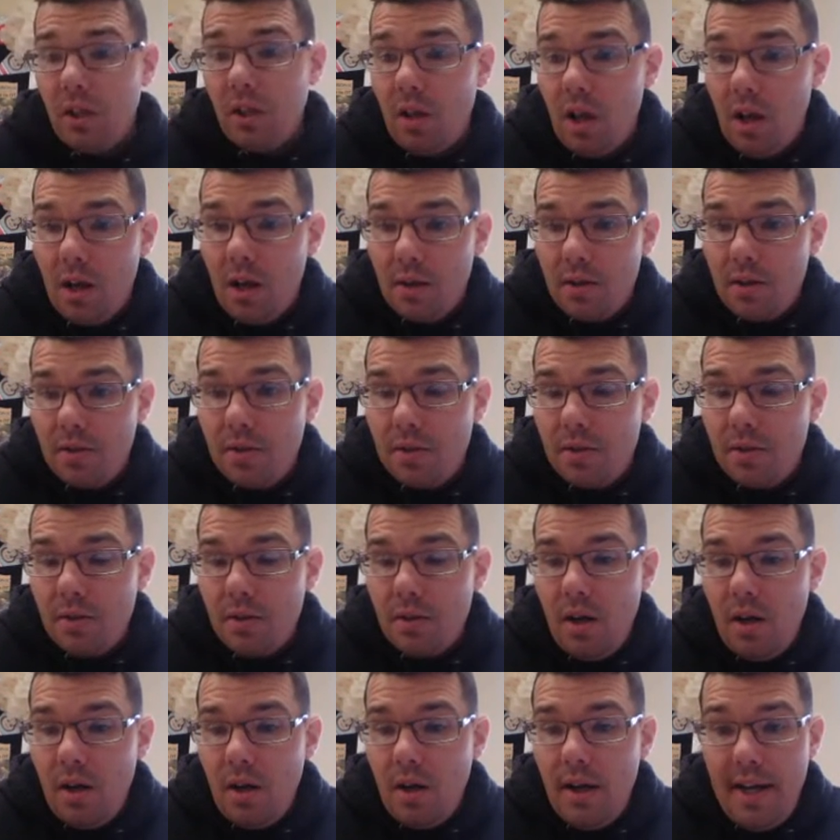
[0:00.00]
laws
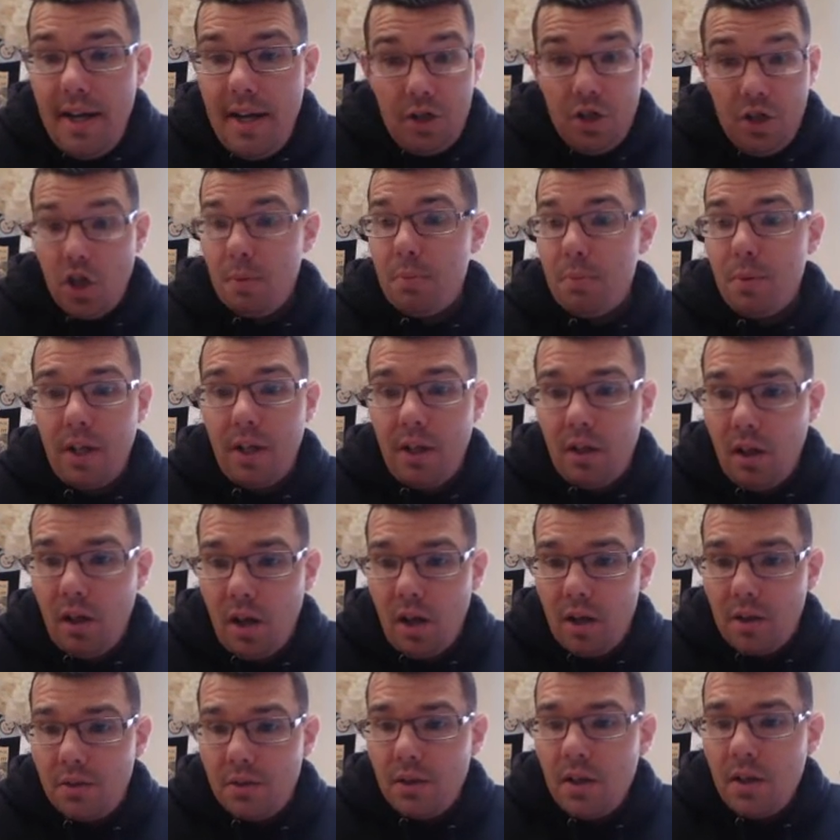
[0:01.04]
and interpreting
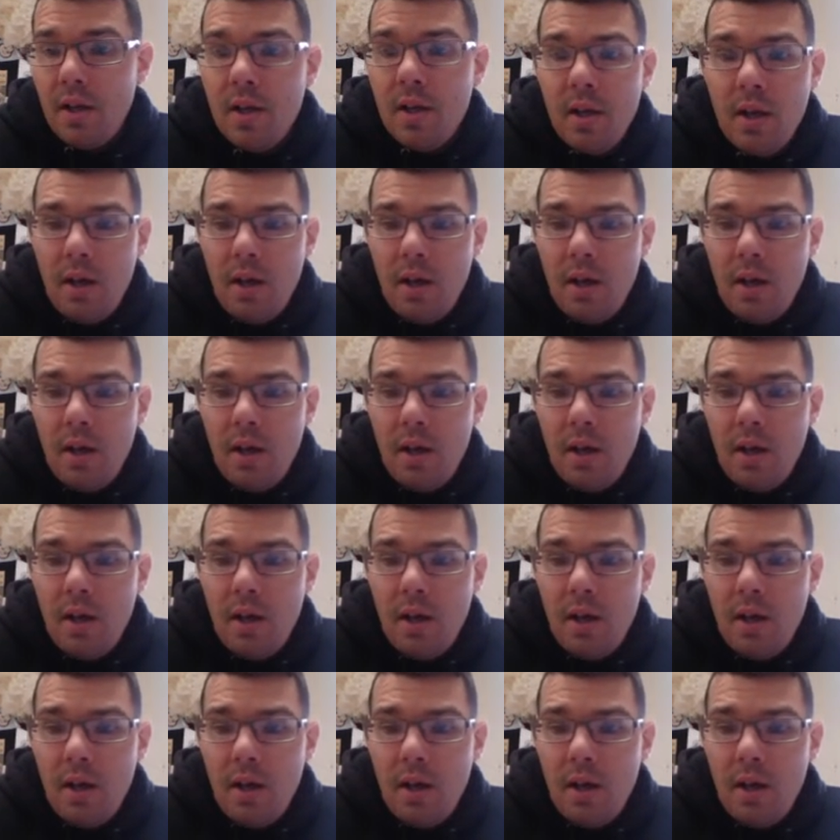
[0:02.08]
laws